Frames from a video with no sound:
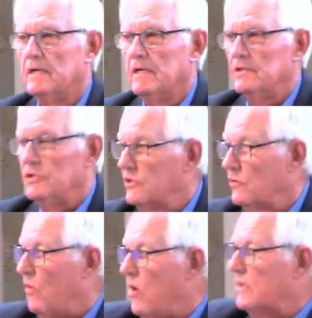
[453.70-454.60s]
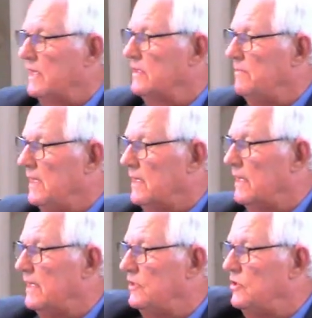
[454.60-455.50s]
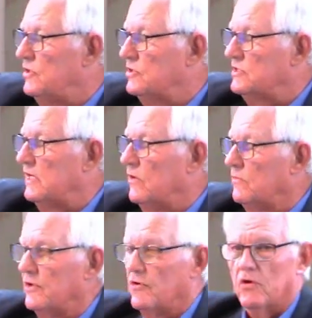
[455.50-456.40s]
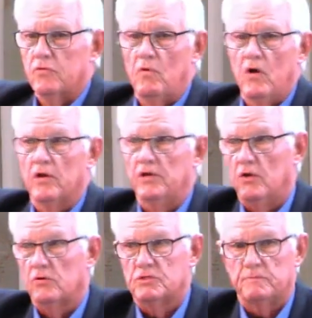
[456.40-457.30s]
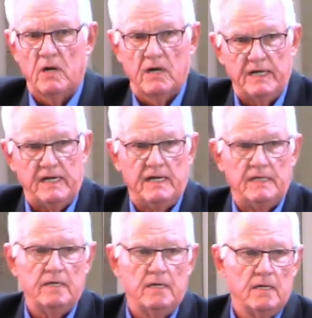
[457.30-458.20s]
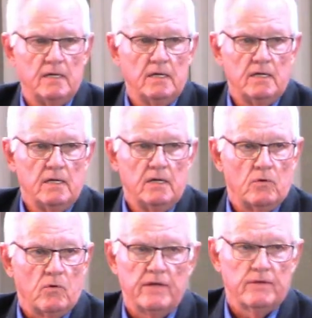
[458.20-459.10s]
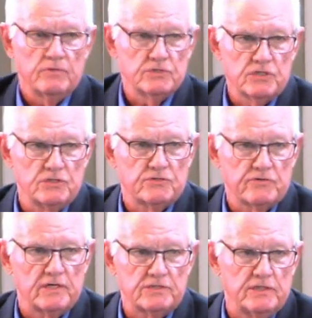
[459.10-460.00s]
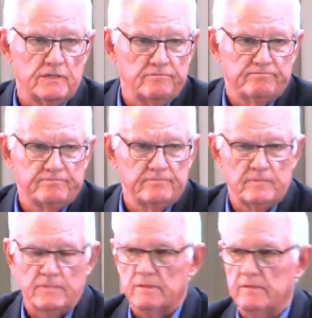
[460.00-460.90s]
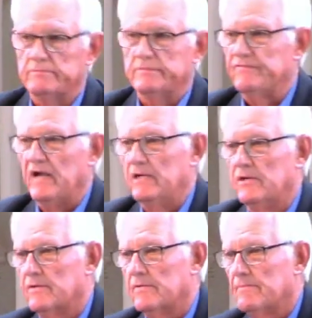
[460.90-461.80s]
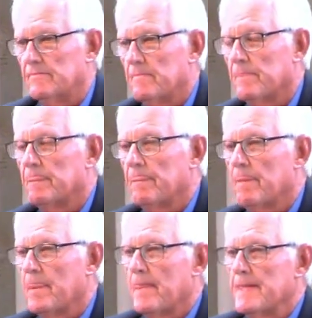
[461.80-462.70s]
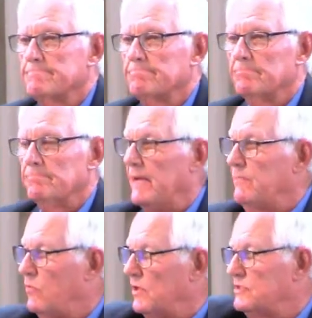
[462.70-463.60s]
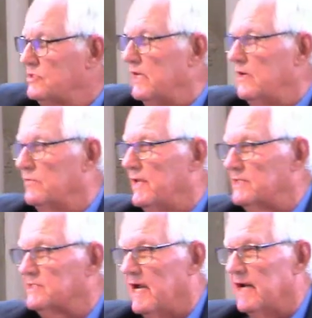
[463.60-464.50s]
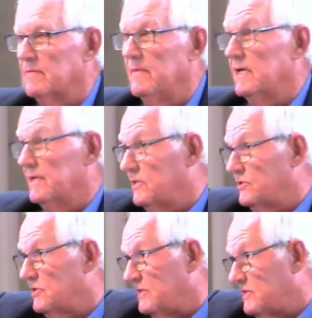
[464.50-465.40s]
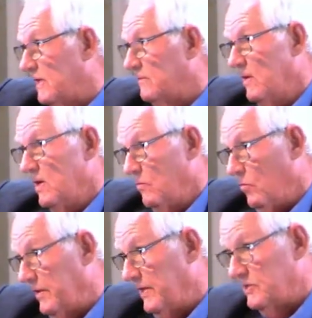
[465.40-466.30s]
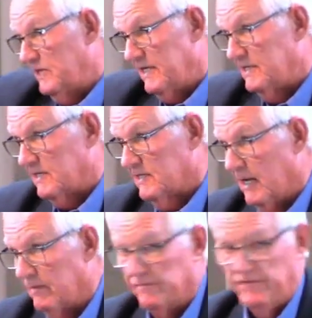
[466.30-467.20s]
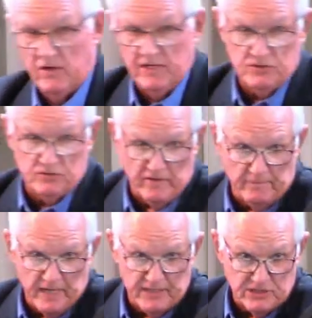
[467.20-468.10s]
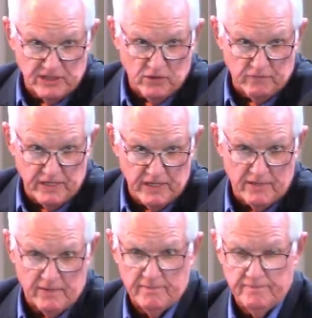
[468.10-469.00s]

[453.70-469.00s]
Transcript: You could walk in the building and you could see on the north wall a noticeable lean where there was construction failure. People wouldn't sit on that side of the building because they said, one of these days that's liable to fall in, so everybody sat over here.